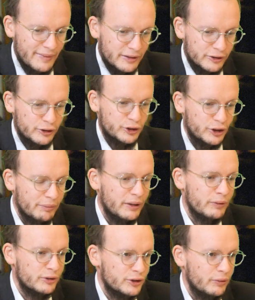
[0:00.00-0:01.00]
So Shamir
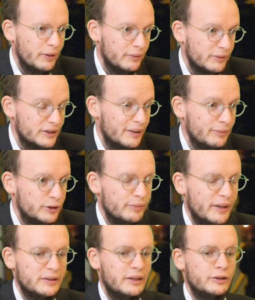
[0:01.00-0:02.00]
was the one who was able to
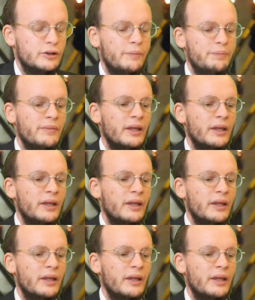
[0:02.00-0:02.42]
bystand.